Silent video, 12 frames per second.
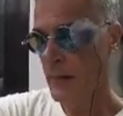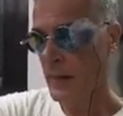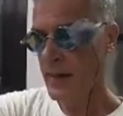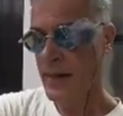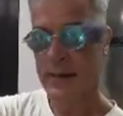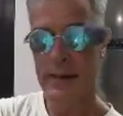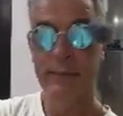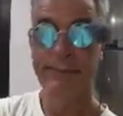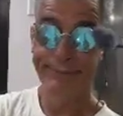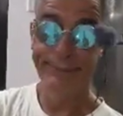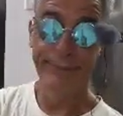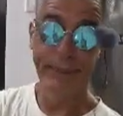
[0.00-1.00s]
kind
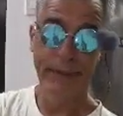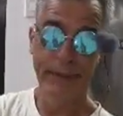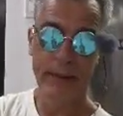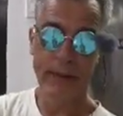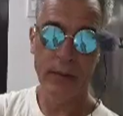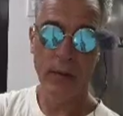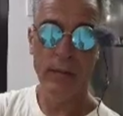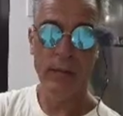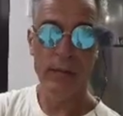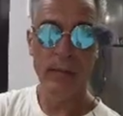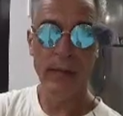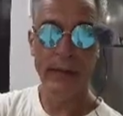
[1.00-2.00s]
of
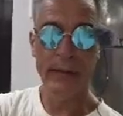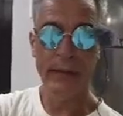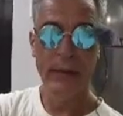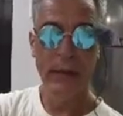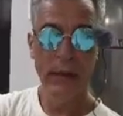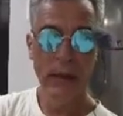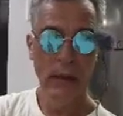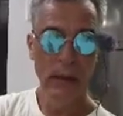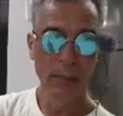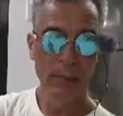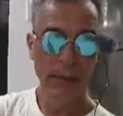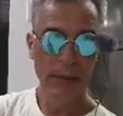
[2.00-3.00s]
overspent,
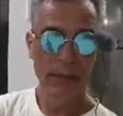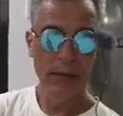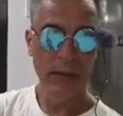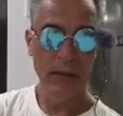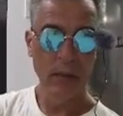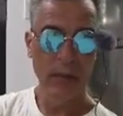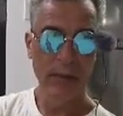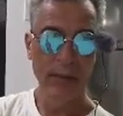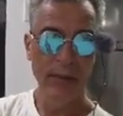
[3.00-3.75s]
but one of the